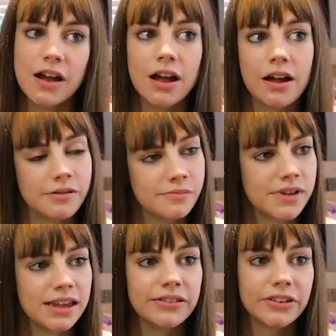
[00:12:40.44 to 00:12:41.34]
Um,
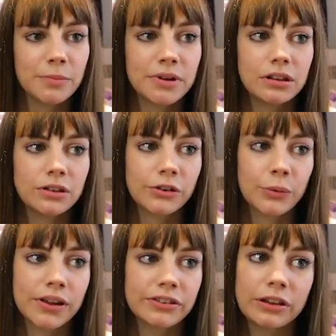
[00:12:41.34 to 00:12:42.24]
it is coming along
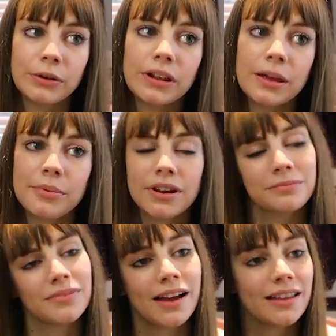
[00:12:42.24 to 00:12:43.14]
quite slowly, but
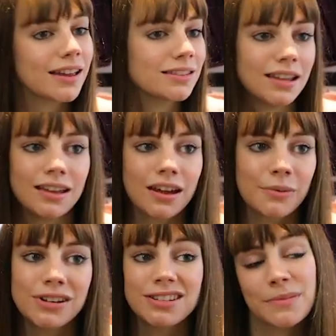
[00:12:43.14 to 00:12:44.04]
I'm, I, like I said, I
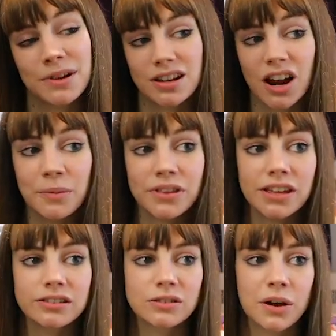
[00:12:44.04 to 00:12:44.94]
want to take my time with
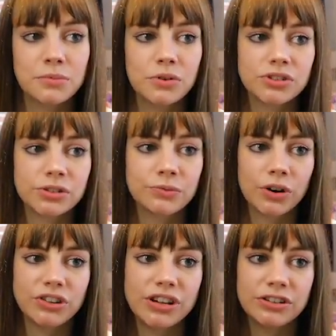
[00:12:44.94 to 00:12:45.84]
it, so I'm not just
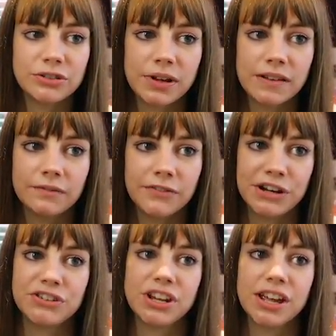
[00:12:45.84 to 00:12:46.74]
rushing into it and
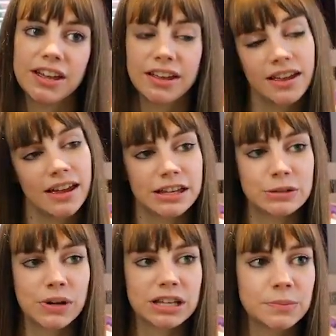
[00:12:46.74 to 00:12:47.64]
finishing it as
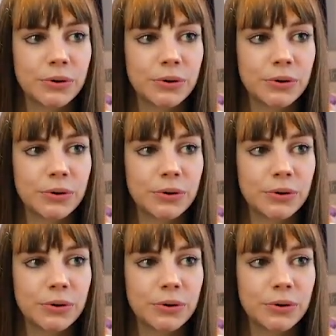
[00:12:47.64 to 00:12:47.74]
quick as